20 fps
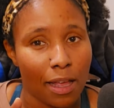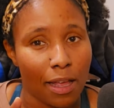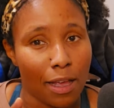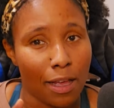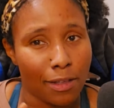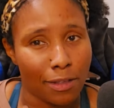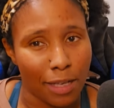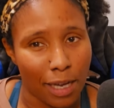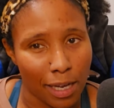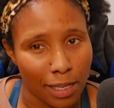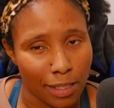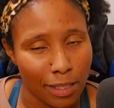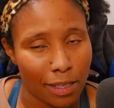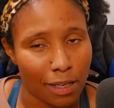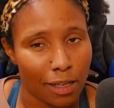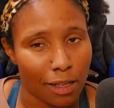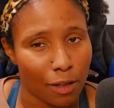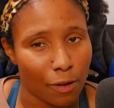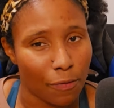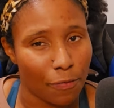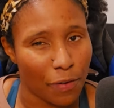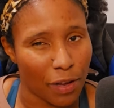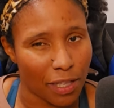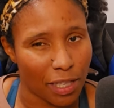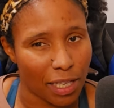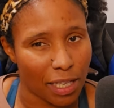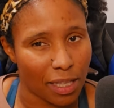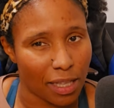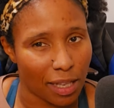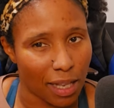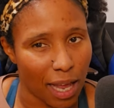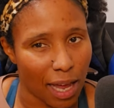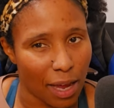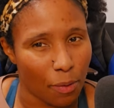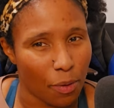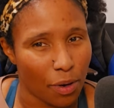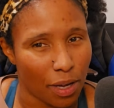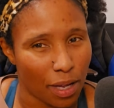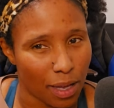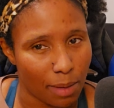It does look a little funny in the
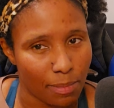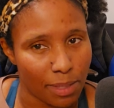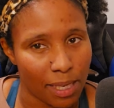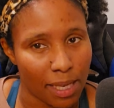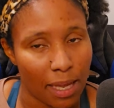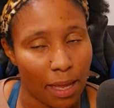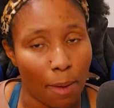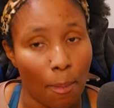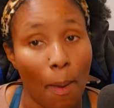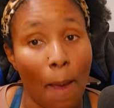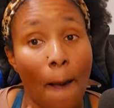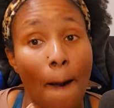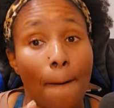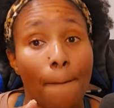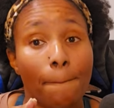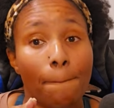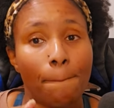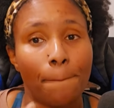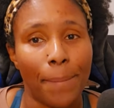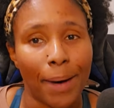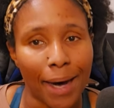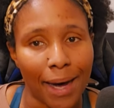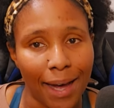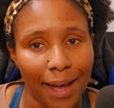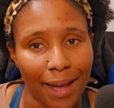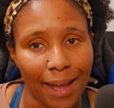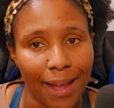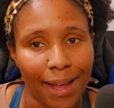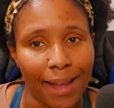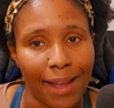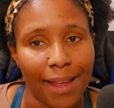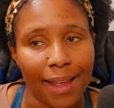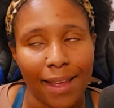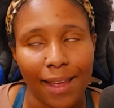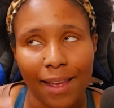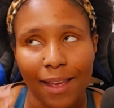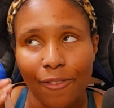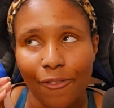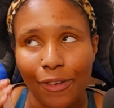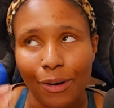light one comes to him, but
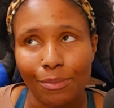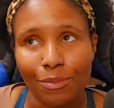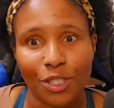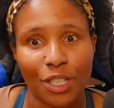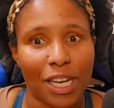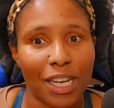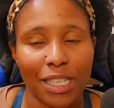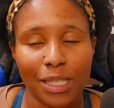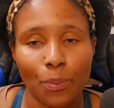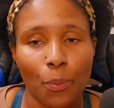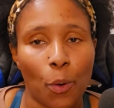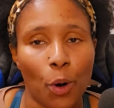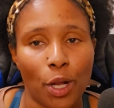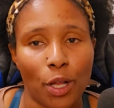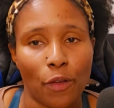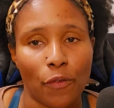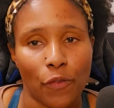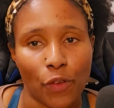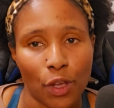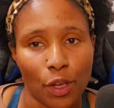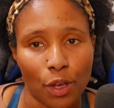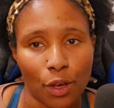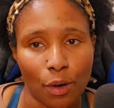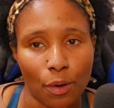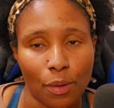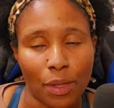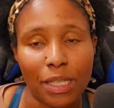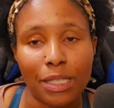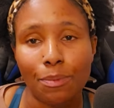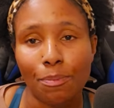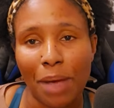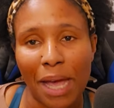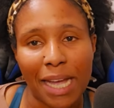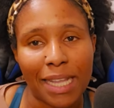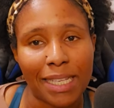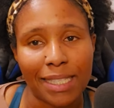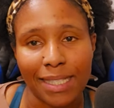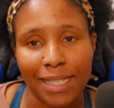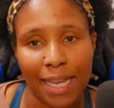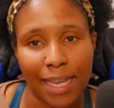from Jen's point of view, this
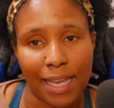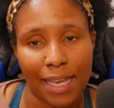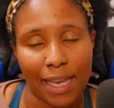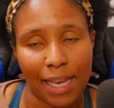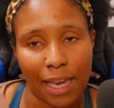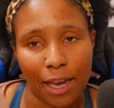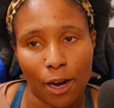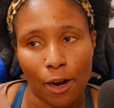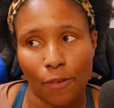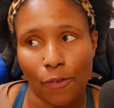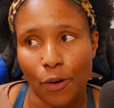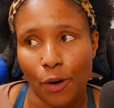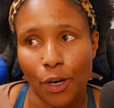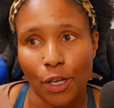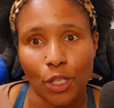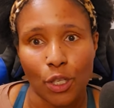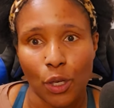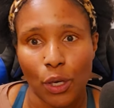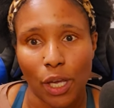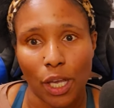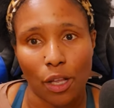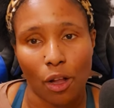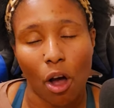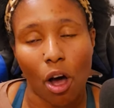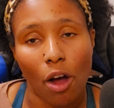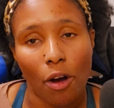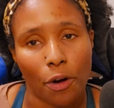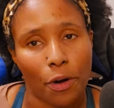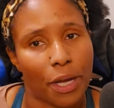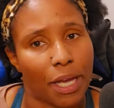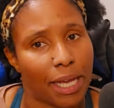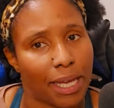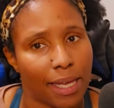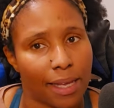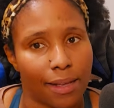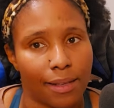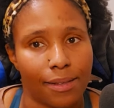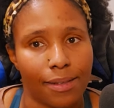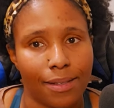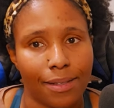man is taking care of her and took in all her
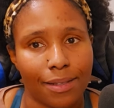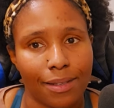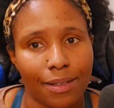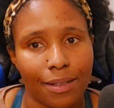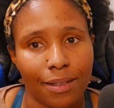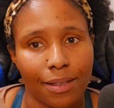kids.